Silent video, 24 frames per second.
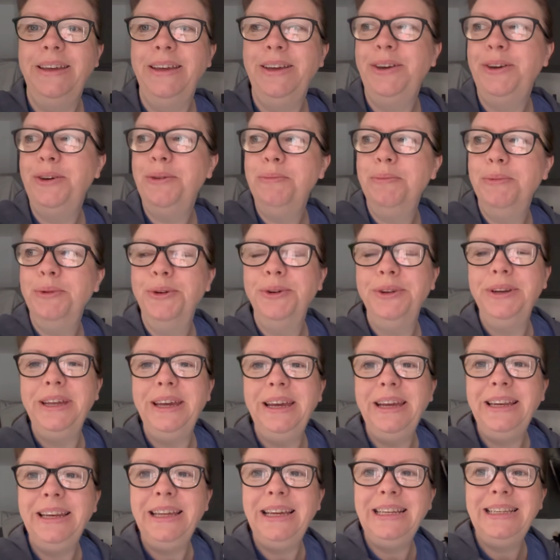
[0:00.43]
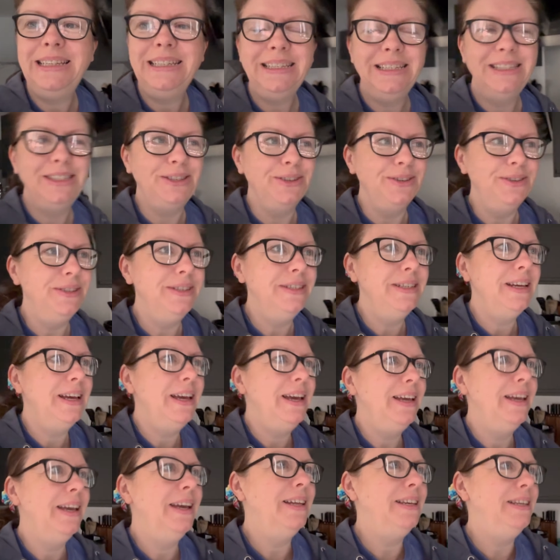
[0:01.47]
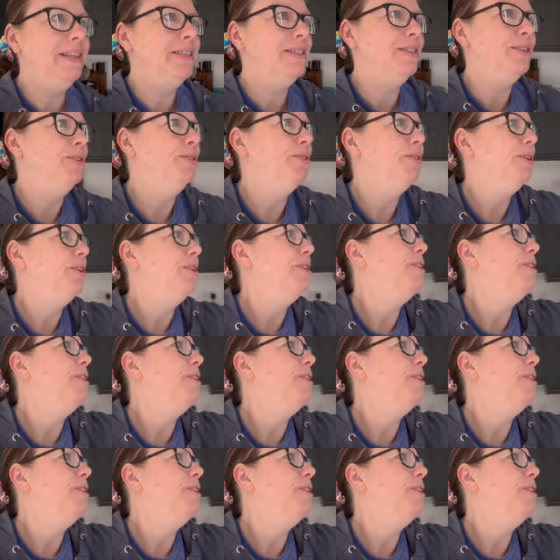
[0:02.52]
Good morning, it is Sunday and it's another